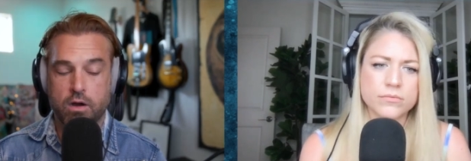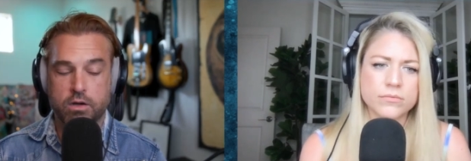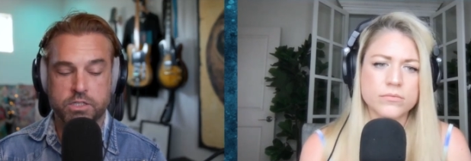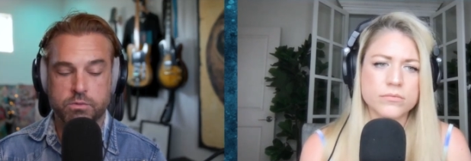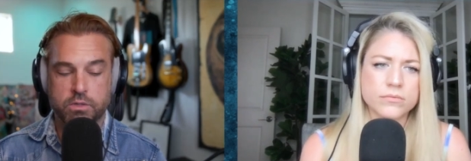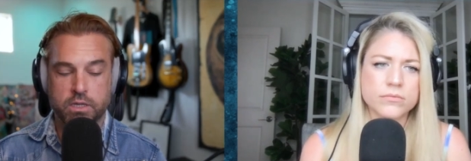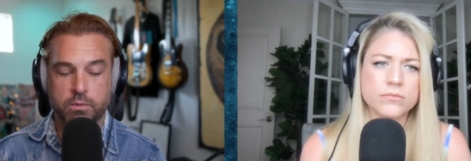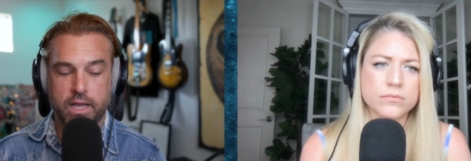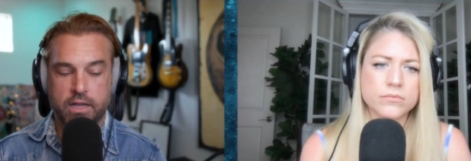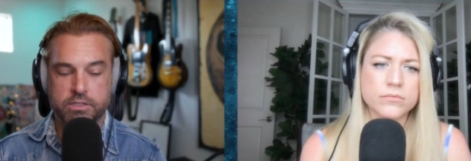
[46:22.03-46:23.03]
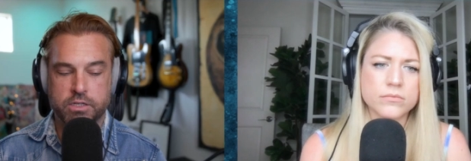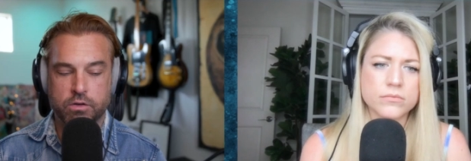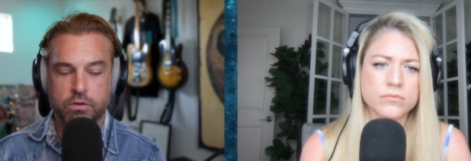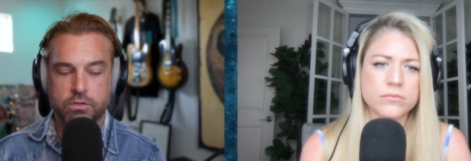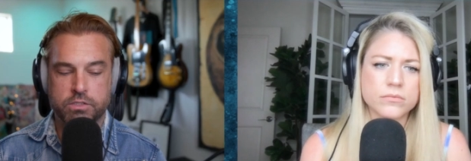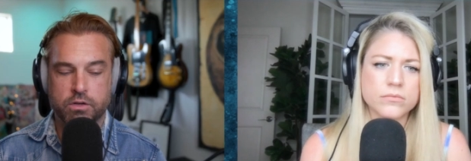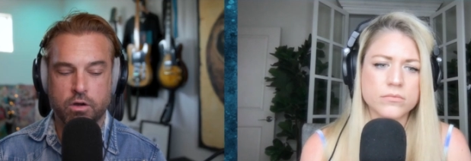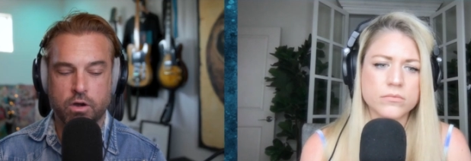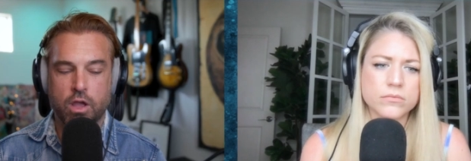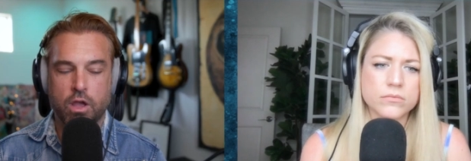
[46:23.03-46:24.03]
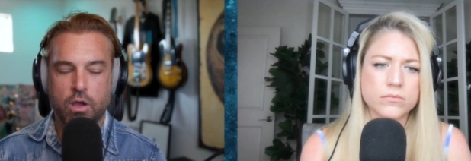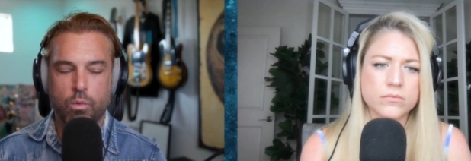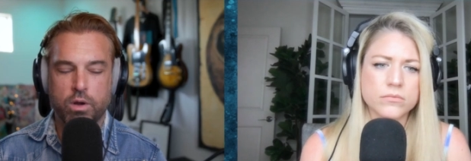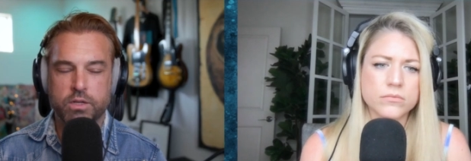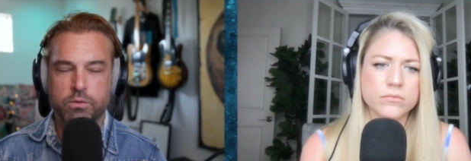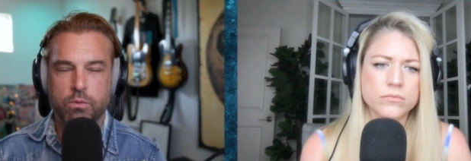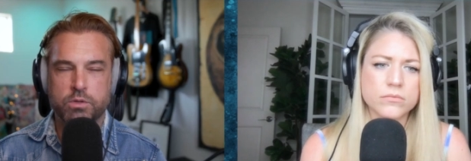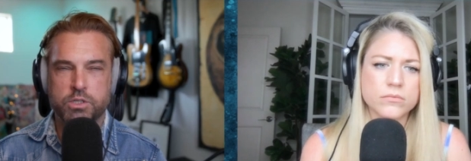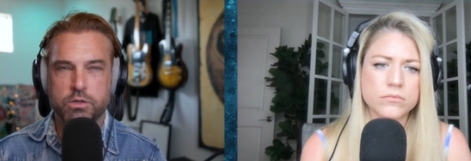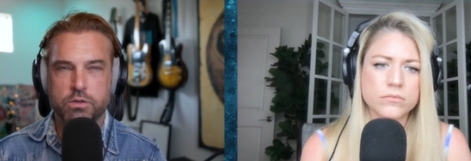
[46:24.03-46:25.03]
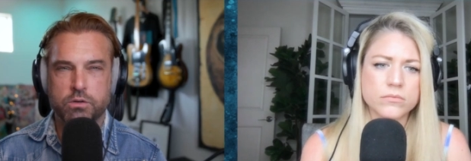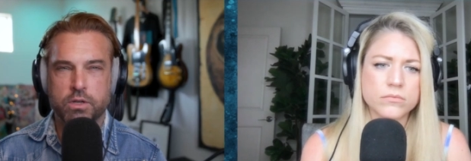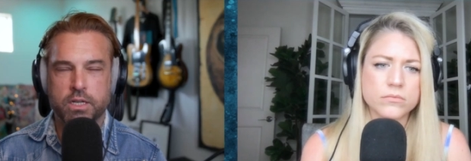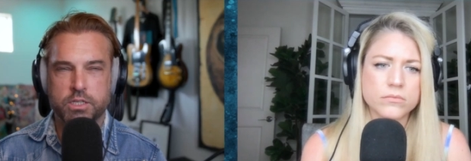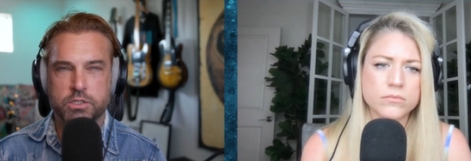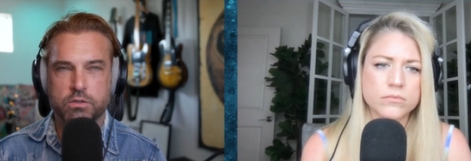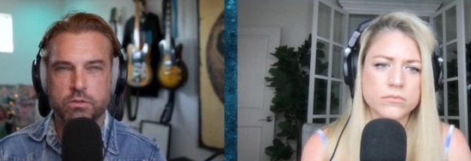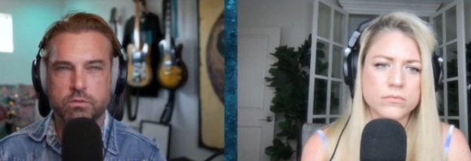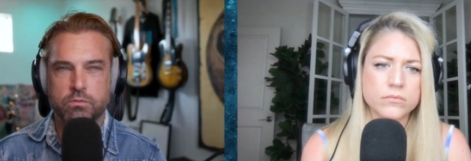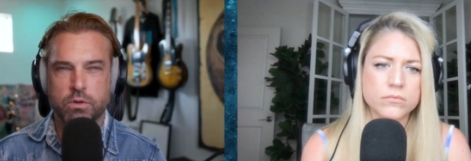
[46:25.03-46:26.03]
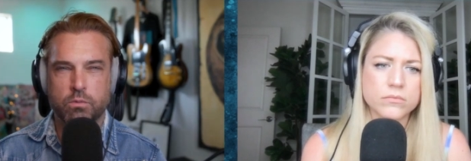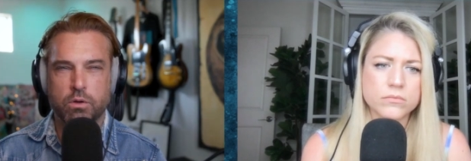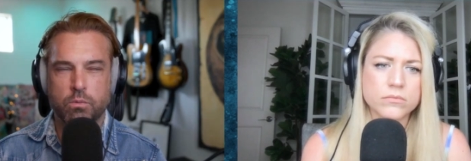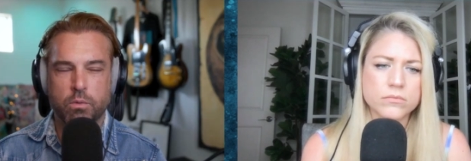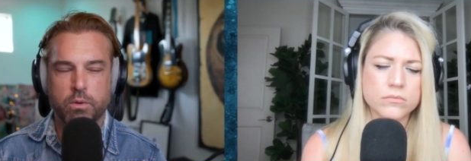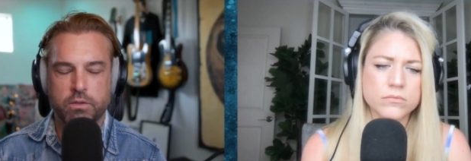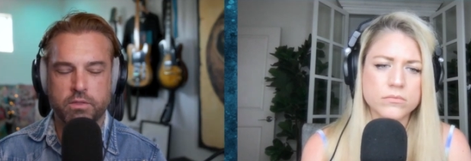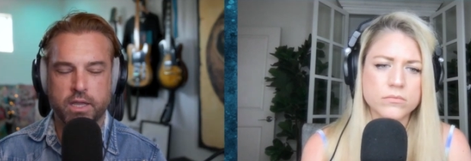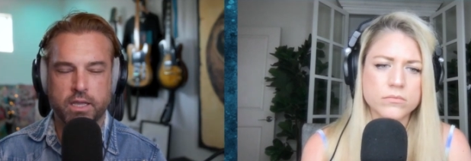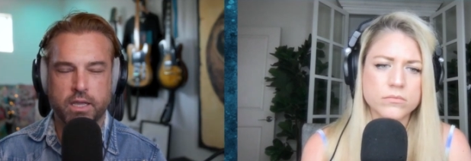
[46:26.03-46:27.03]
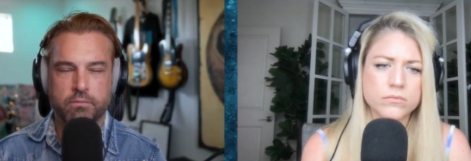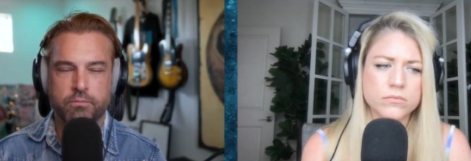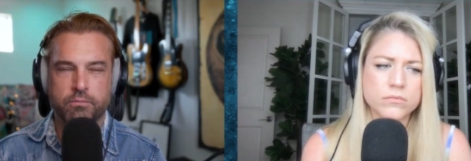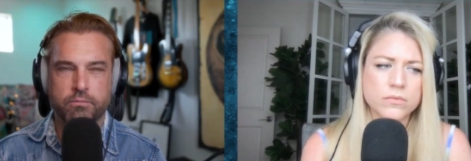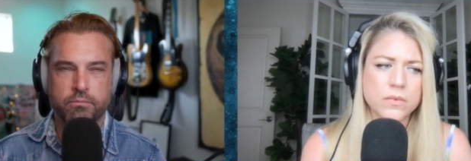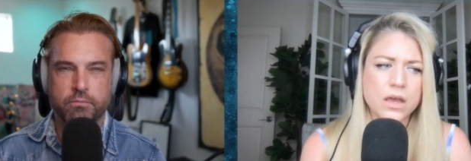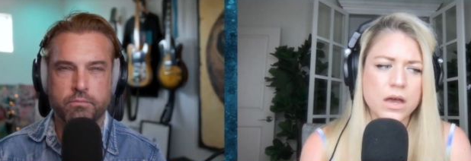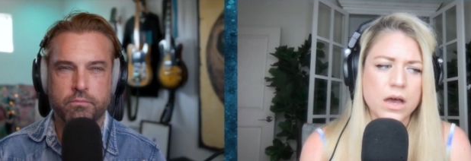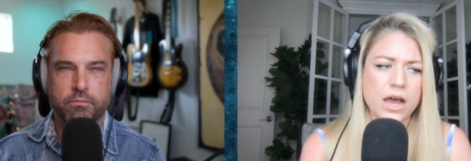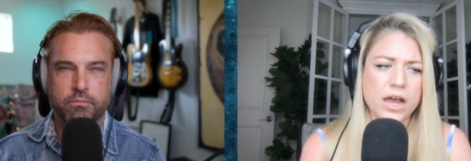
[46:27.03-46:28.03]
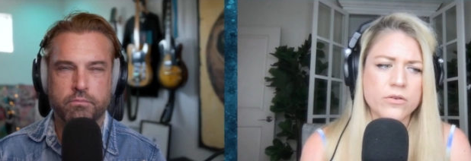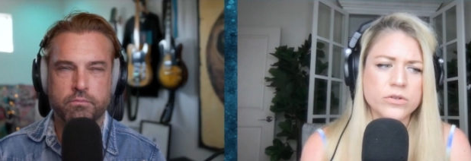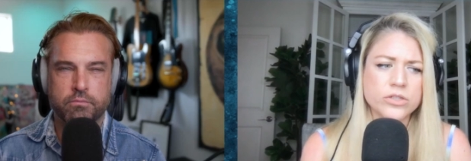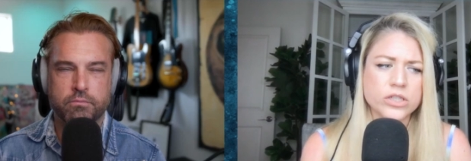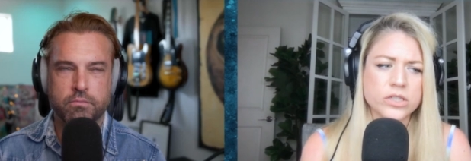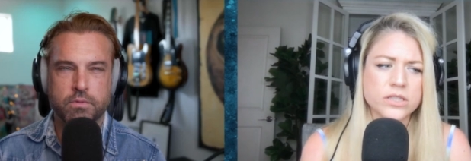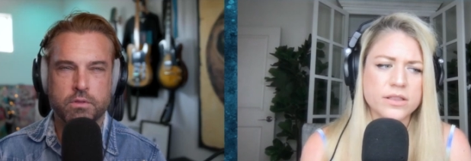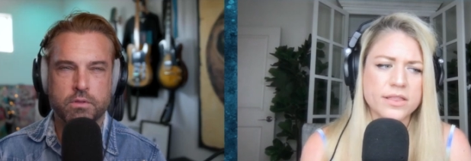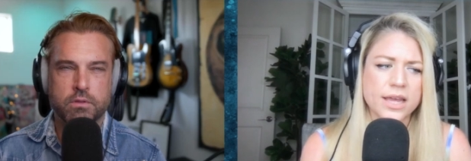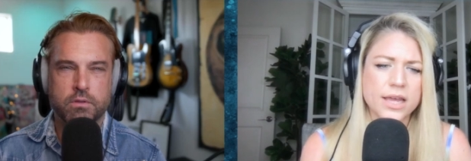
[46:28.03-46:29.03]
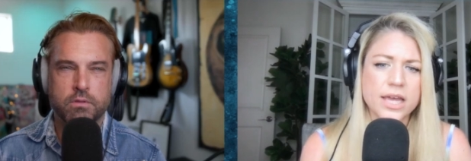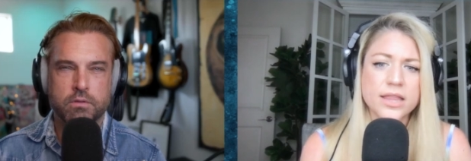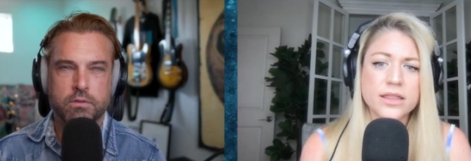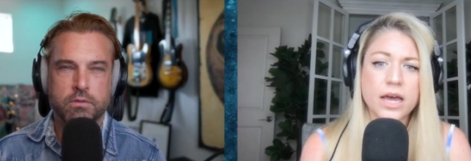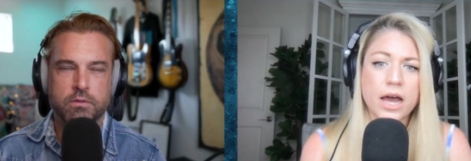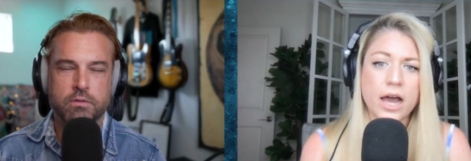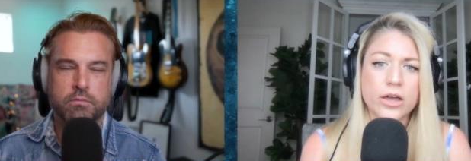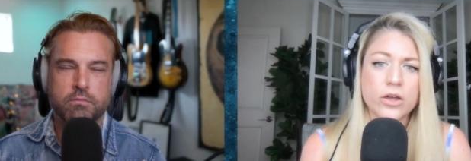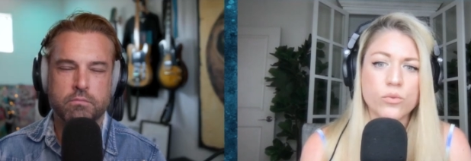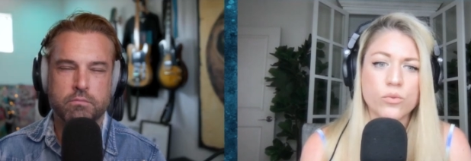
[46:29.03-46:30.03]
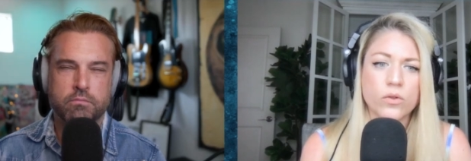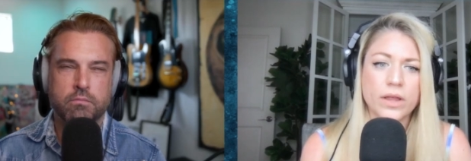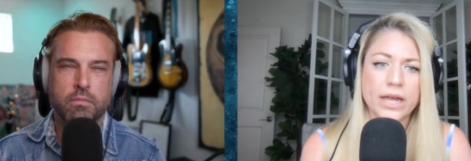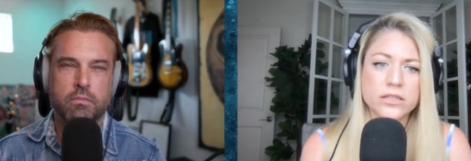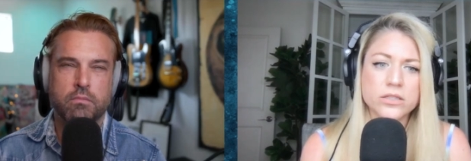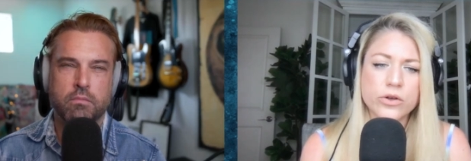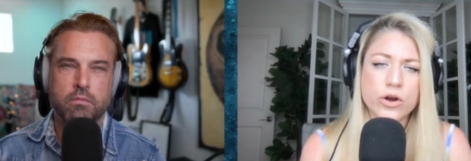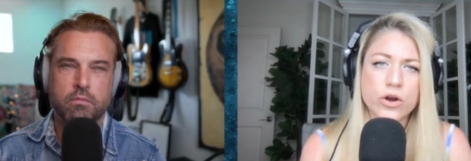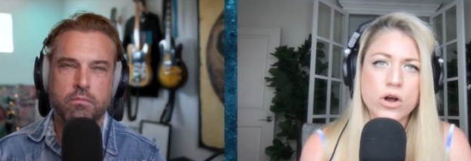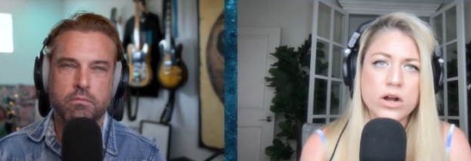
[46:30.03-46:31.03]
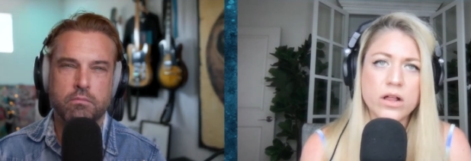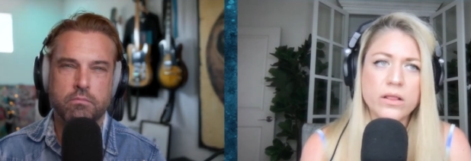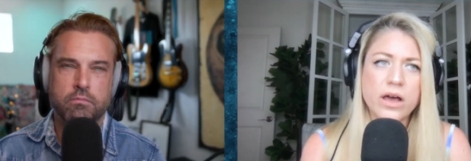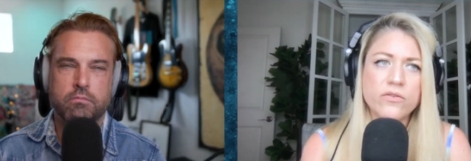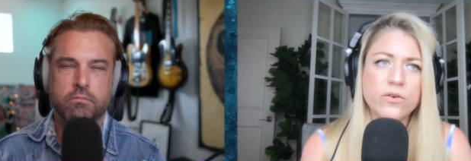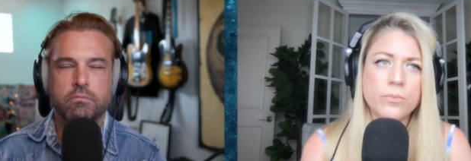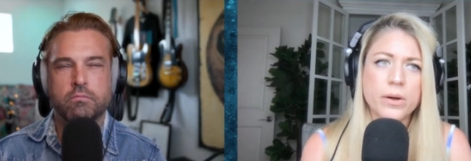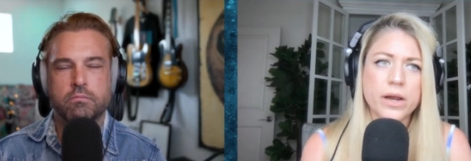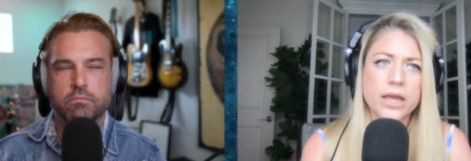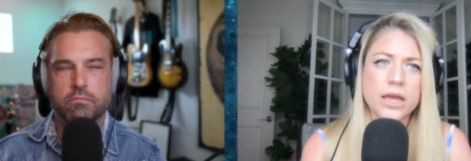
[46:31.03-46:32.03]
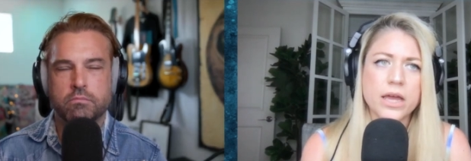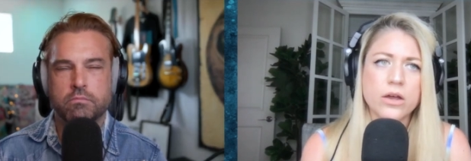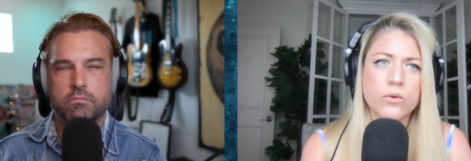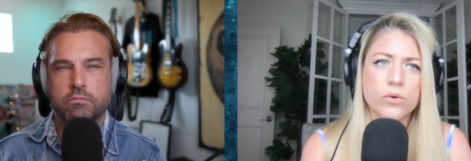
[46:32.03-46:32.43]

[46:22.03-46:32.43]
Speaker 1: just really went out to her to her what do you, what was your initial what, what what were you thinking
Speaker 2: I was just thinking that I could relate to her on a level, but I can't